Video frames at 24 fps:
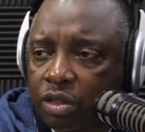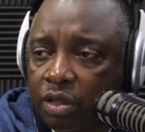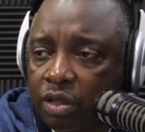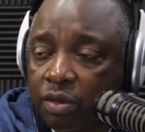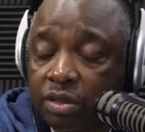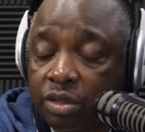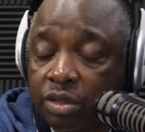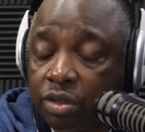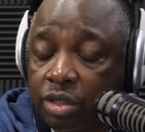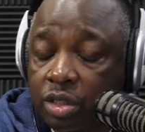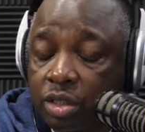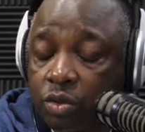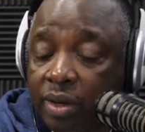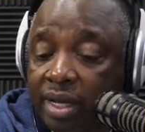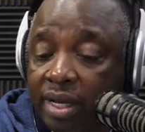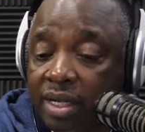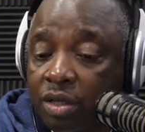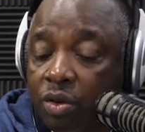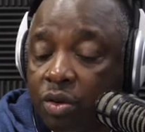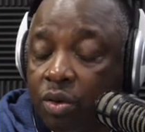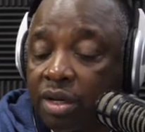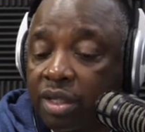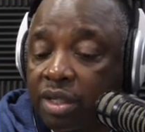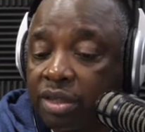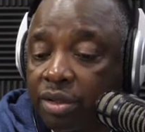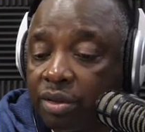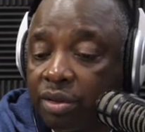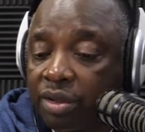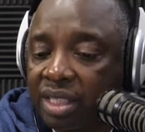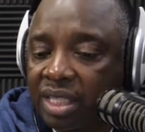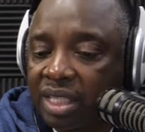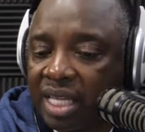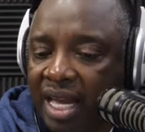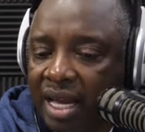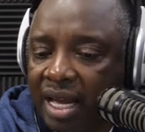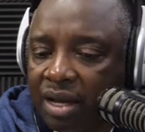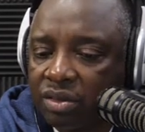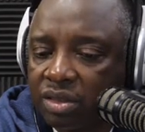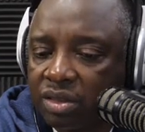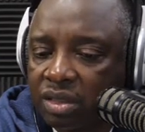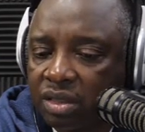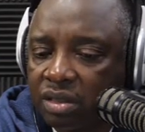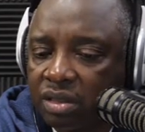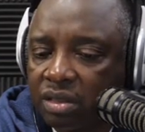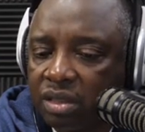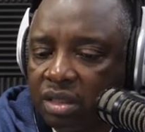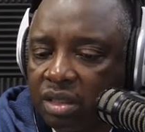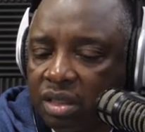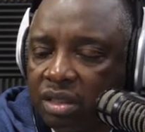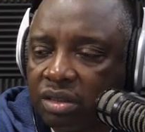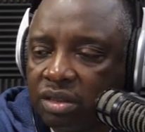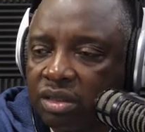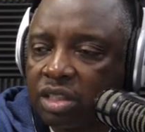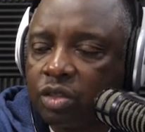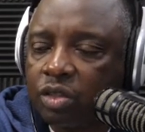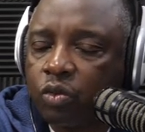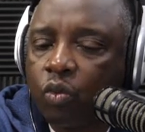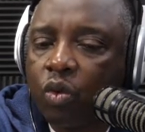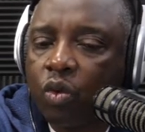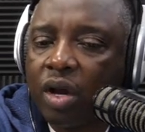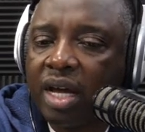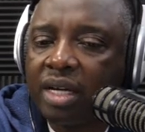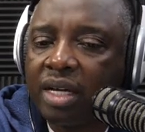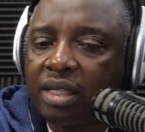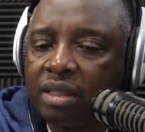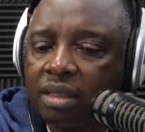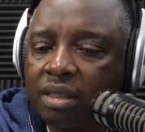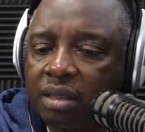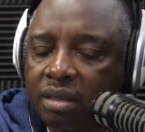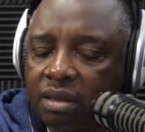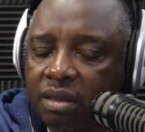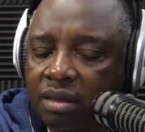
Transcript: it was on its way to going to 30,000, just one